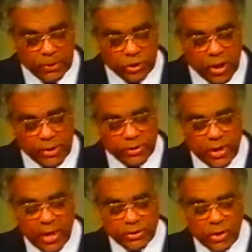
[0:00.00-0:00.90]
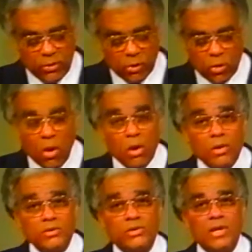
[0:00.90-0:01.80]
Just as in the
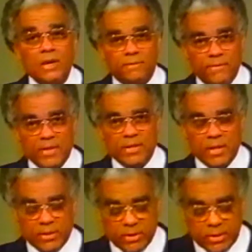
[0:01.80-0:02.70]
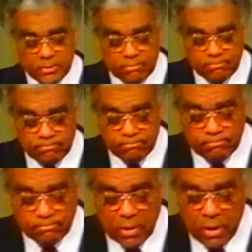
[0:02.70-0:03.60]
laws of physics,
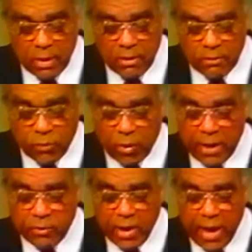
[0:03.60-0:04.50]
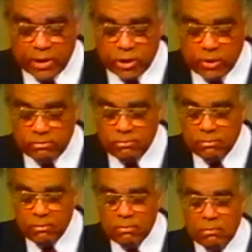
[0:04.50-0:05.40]
for every
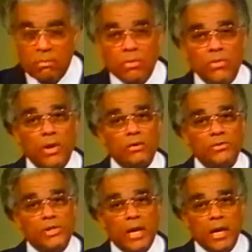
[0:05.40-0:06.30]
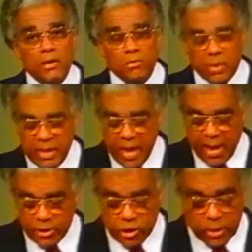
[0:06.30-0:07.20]
action, there's a
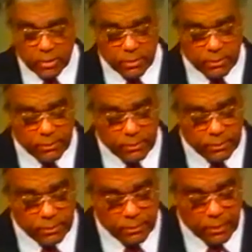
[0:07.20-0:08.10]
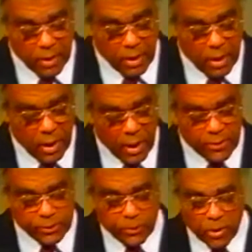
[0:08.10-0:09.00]
reaction. And
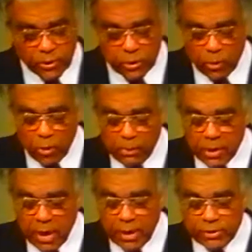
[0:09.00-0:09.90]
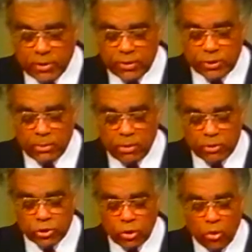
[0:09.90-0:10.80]
this principle applies in the
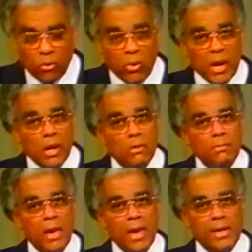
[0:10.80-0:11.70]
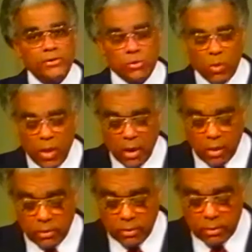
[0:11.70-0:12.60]
spiritual realm as
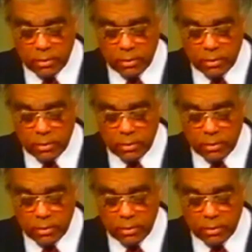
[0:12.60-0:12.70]
well.